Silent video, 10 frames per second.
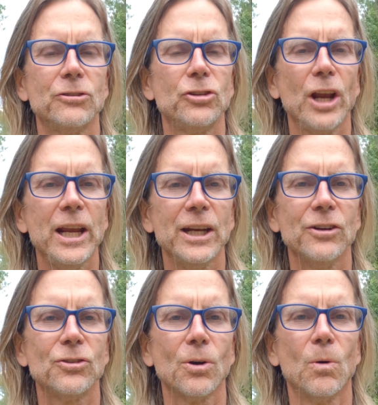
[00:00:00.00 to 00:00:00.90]

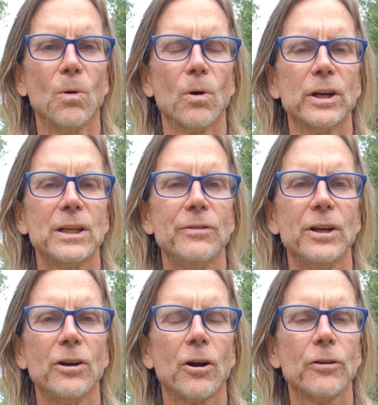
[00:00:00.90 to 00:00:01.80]
changed or given
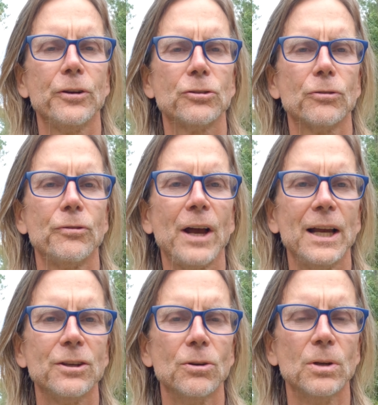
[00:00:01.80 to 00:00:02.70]
an artificial
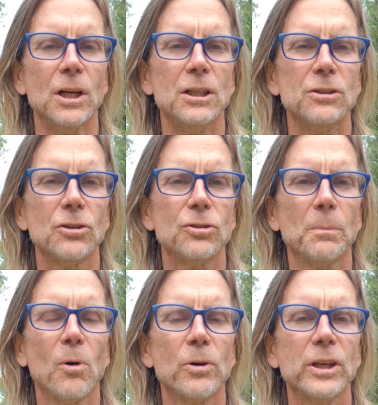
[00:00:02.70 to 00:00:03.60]
value to
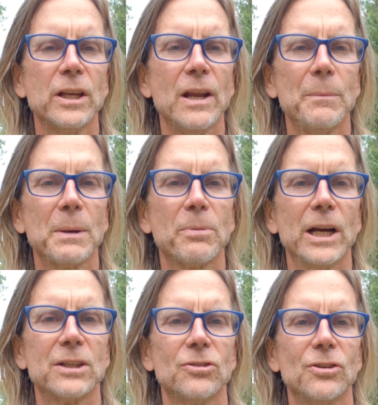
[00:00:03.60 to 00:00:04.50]
support economic
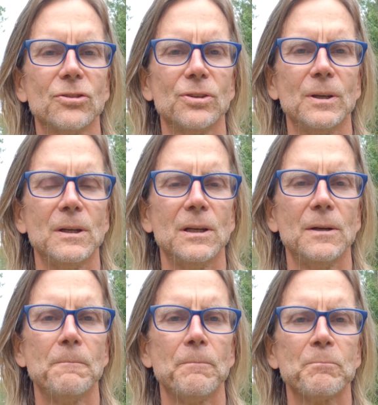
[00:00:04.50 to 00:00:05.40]
practices?
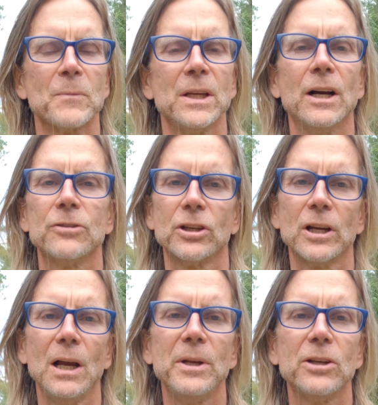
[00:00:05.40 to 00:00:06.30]
Now, it's a
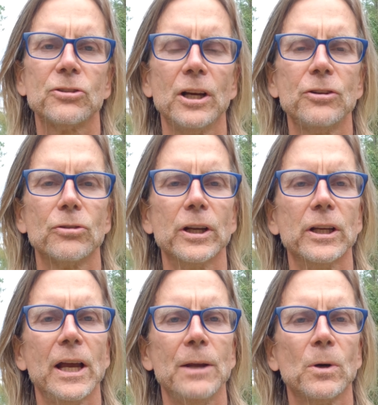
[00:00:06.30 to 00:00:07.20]
communist
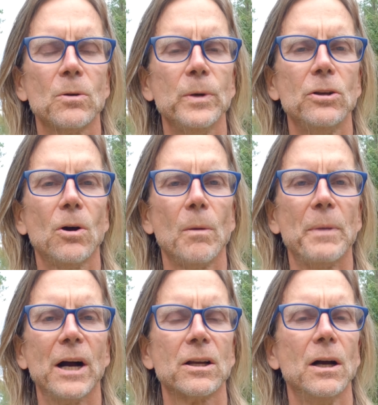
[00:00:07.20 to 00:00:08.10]
country, and what do we know
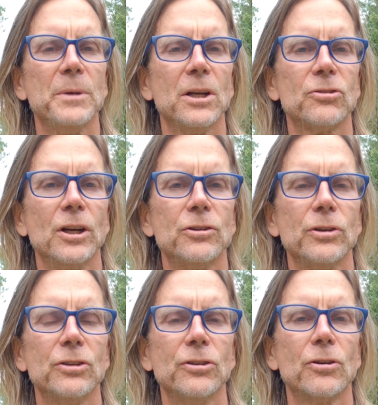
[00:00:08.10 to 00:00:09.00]
about communist
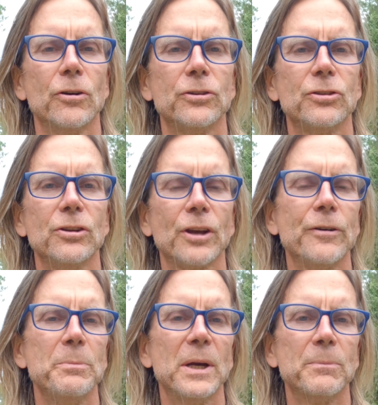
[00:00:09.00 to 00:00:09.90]
countries and currencies? I
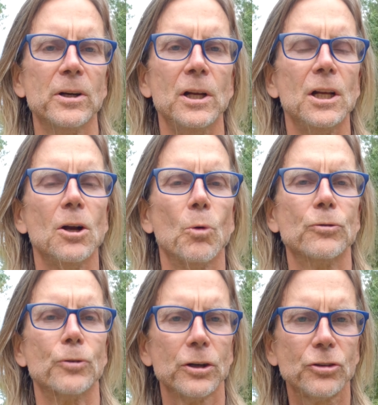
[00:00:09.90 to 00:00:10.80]
remember
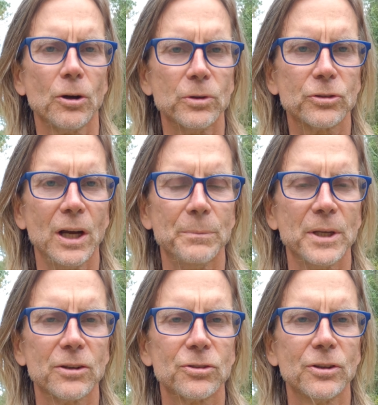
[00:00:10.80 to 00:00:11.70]
when Russia was
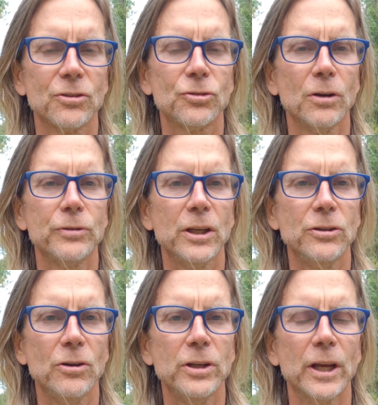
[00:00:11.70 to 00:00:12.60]
communist, the Soviet
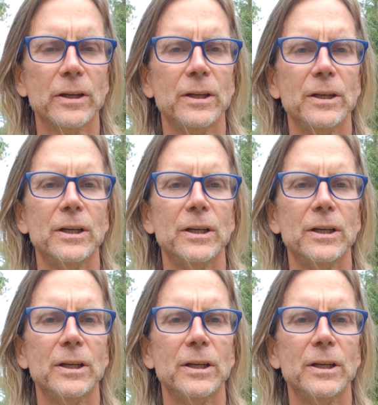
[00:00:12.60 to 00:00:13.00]
Union.